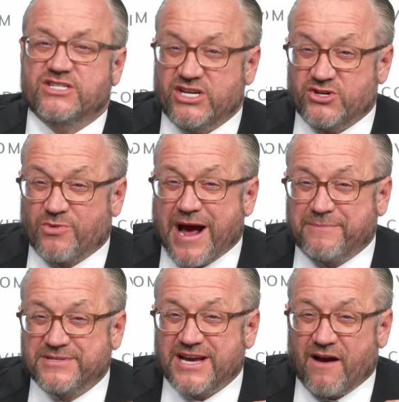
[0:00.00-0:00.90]
it
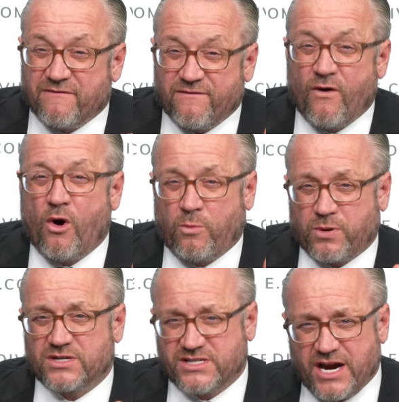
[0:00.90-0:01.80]
drops a full
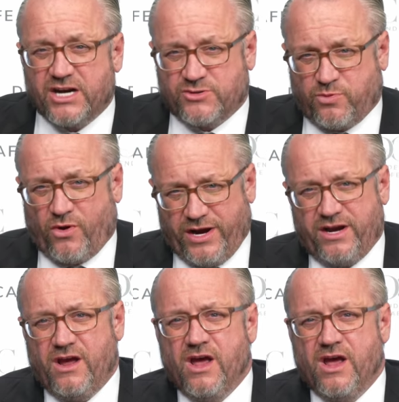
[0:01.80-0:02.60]
percentage point